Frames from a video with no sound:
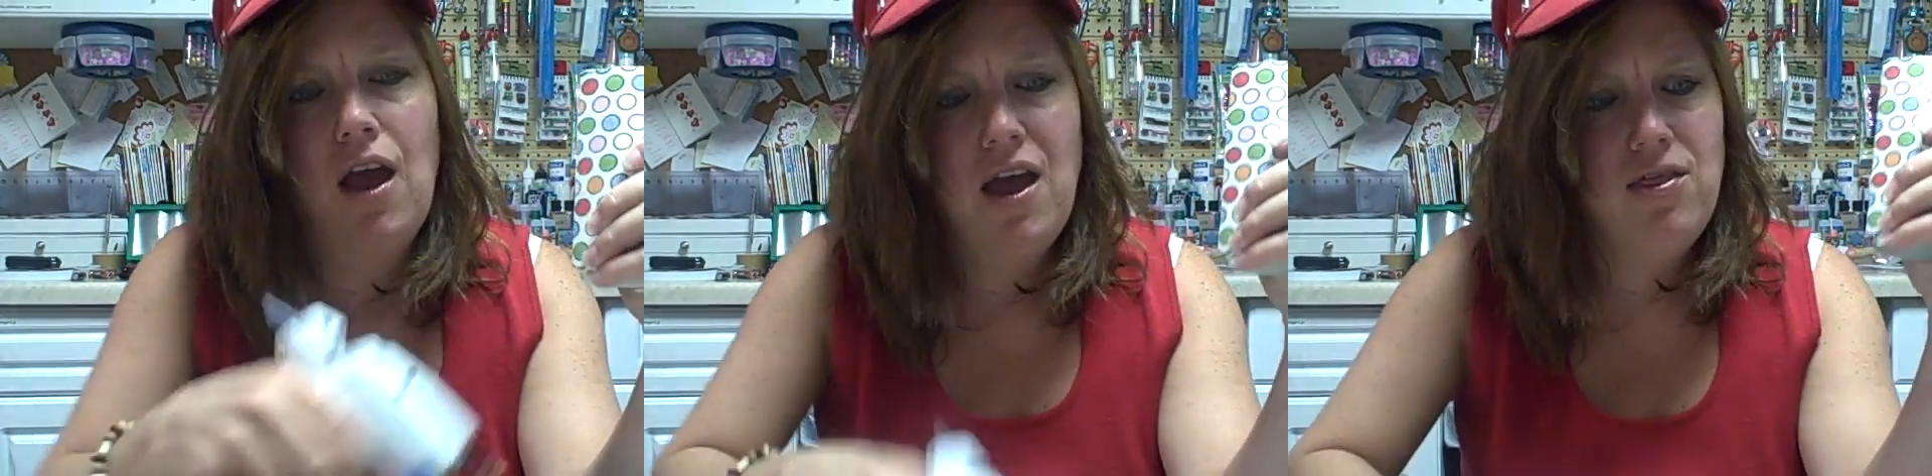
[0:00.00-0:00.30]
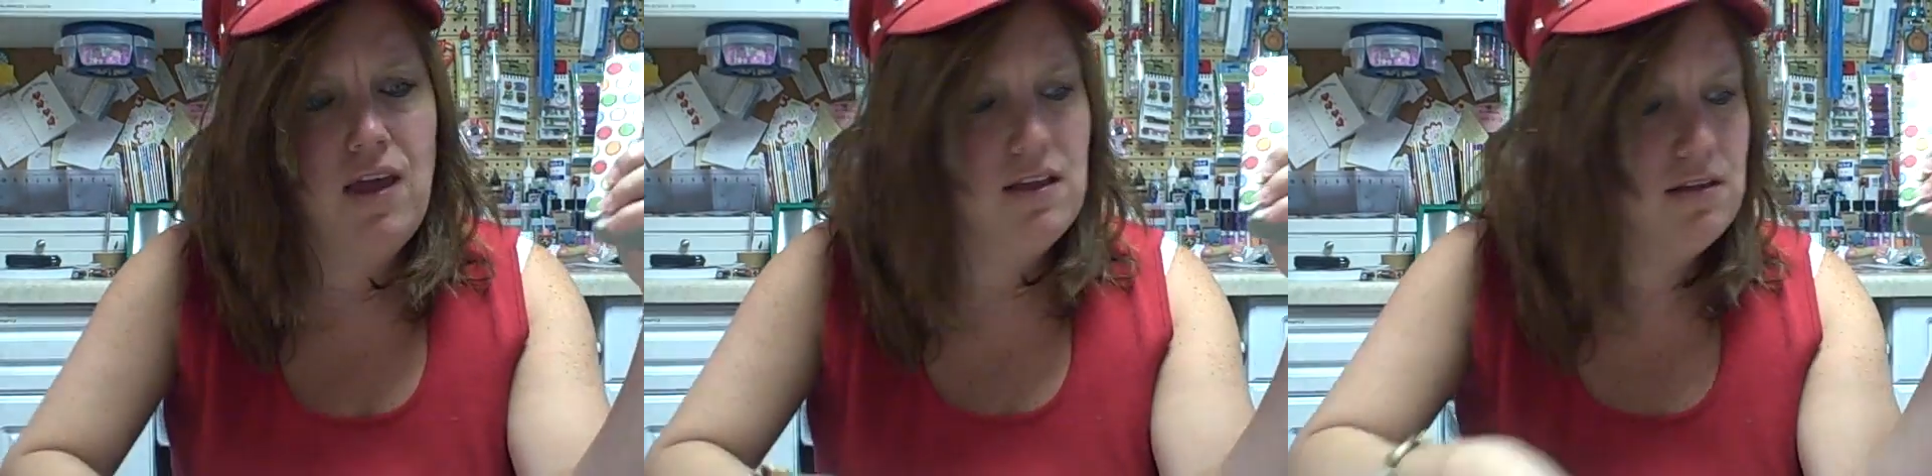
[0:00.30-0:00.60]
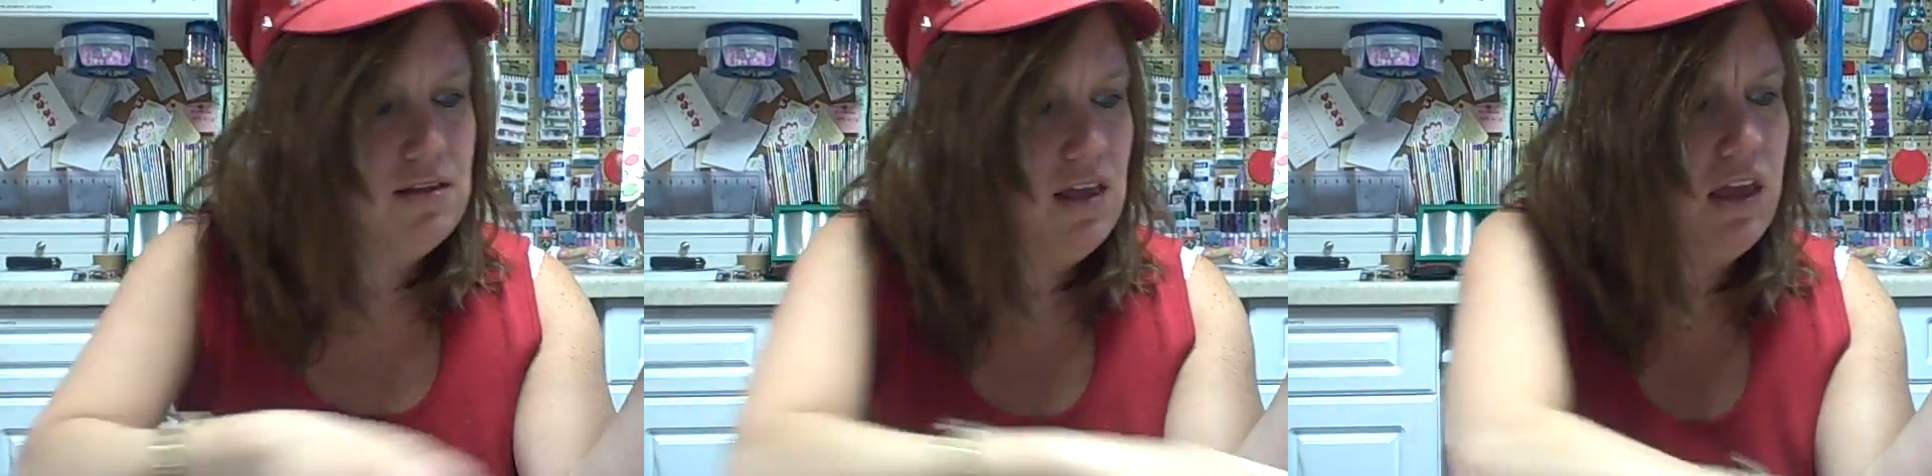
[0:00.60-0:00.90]
and then
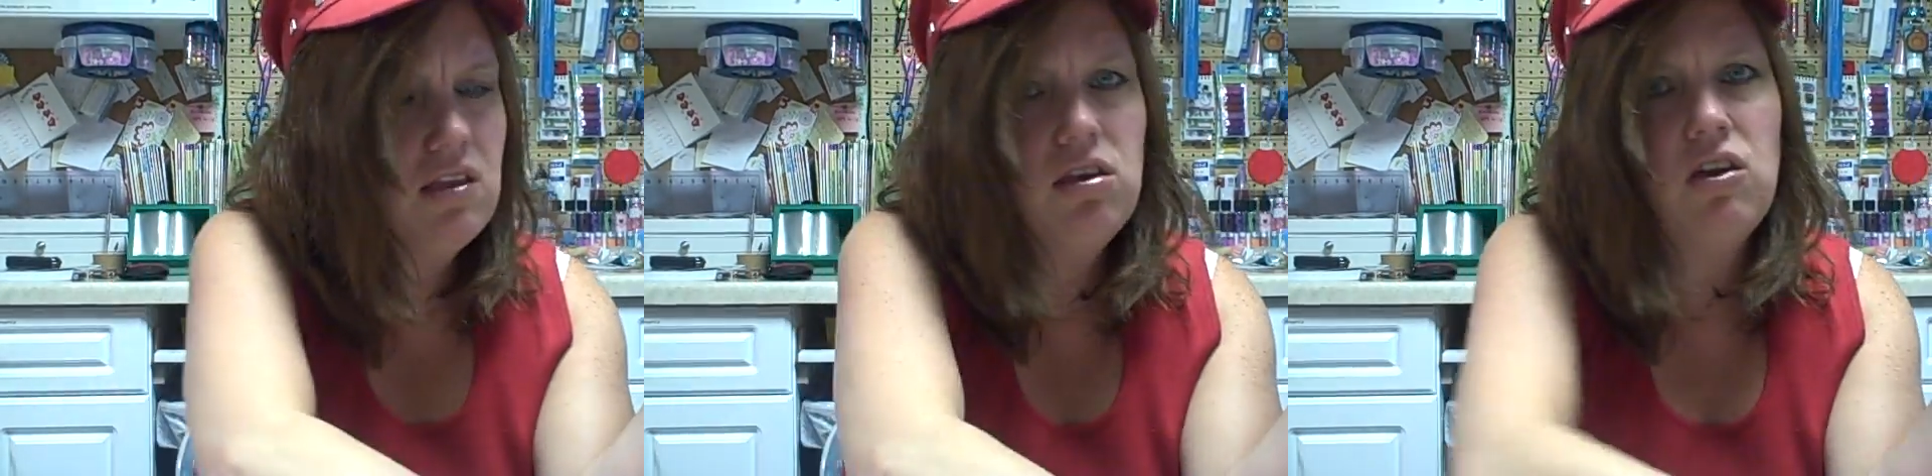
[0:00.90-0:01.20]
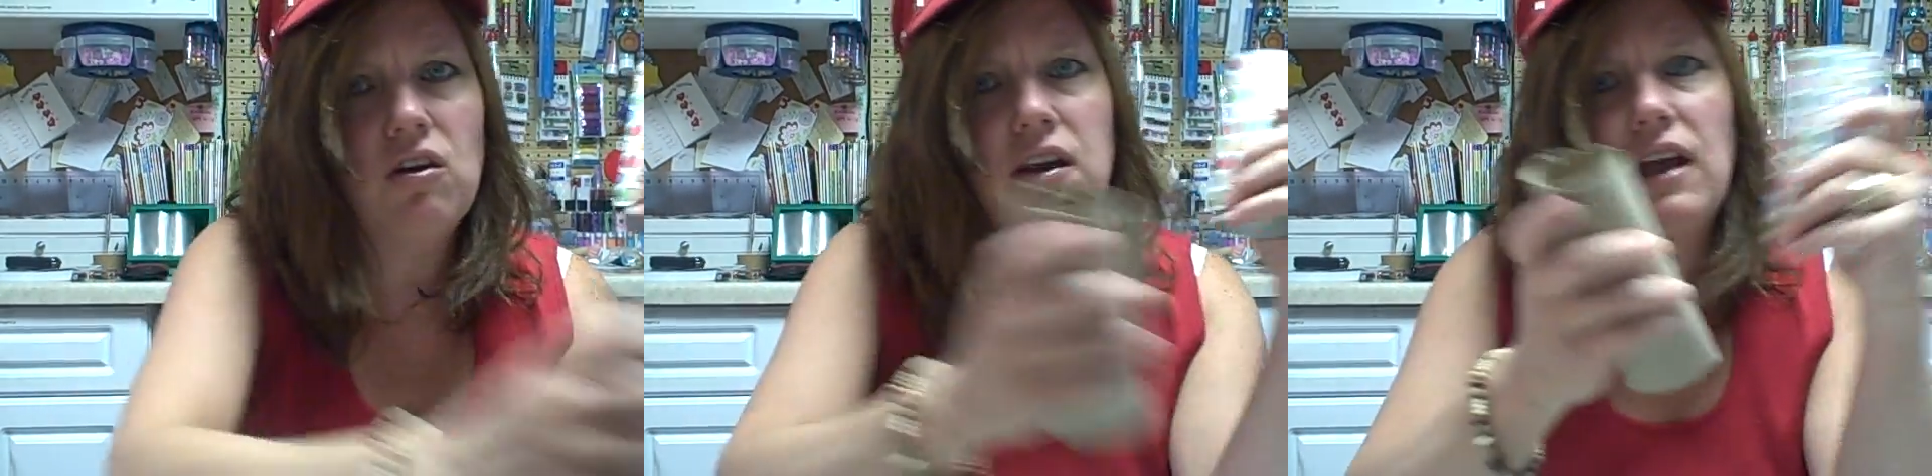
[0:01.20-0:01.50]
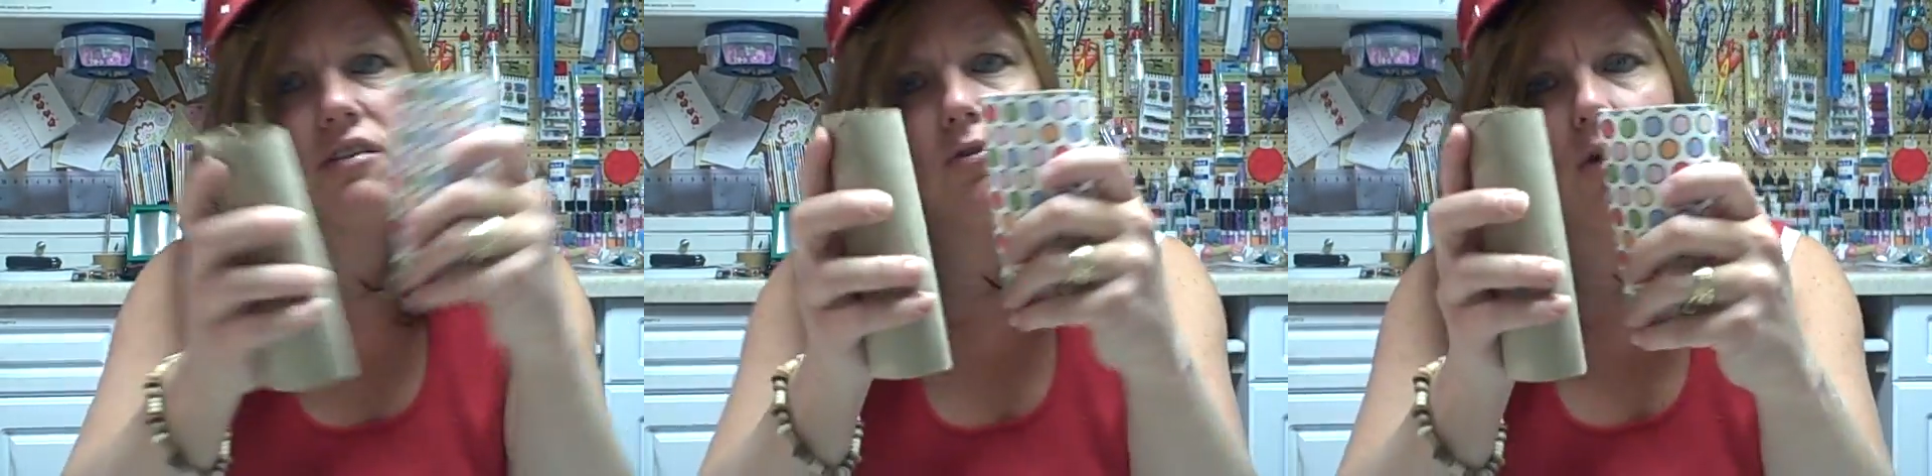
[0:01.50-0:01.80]
stick it to your next